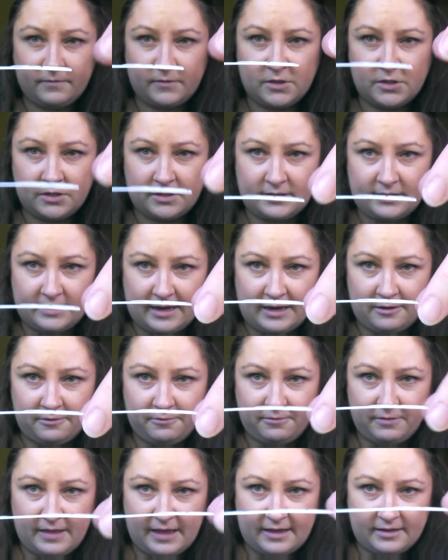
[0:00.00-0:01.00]
just lay it
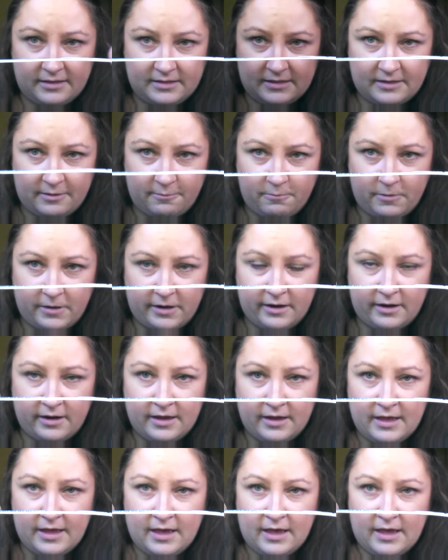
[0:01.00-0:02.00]
flat somewhere,
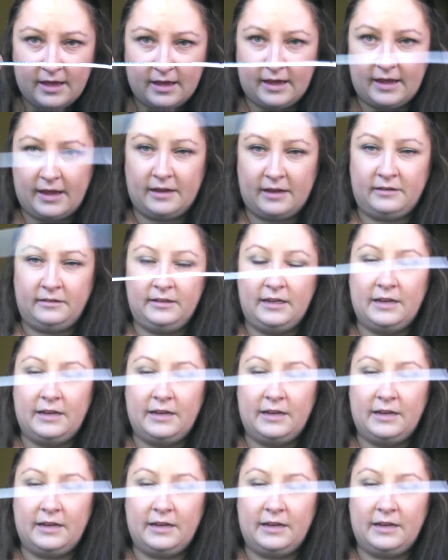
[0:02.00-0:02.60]
and